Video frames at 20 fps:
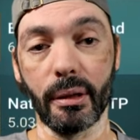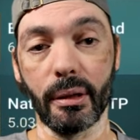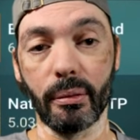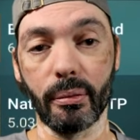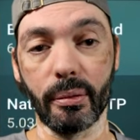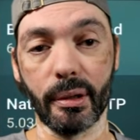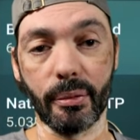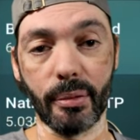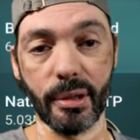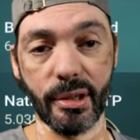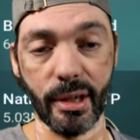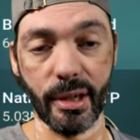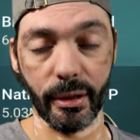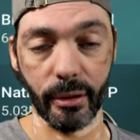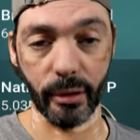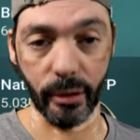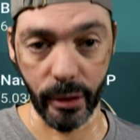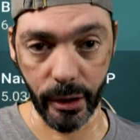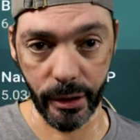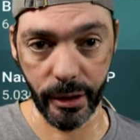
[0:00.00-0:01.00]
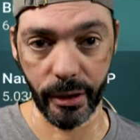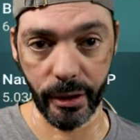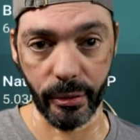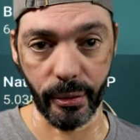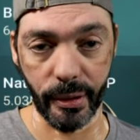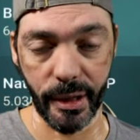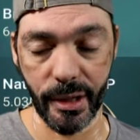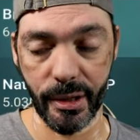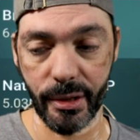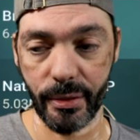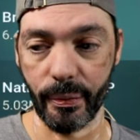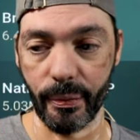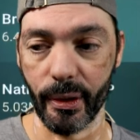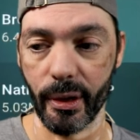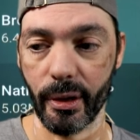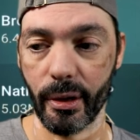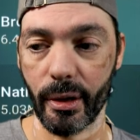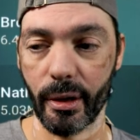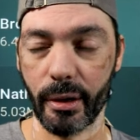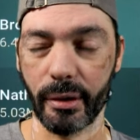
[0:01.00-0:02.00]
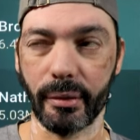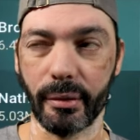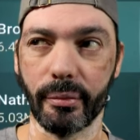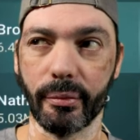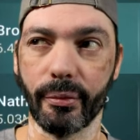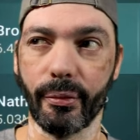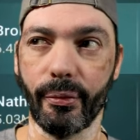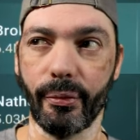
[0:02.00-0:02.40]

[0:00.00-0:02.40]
what was a good increase from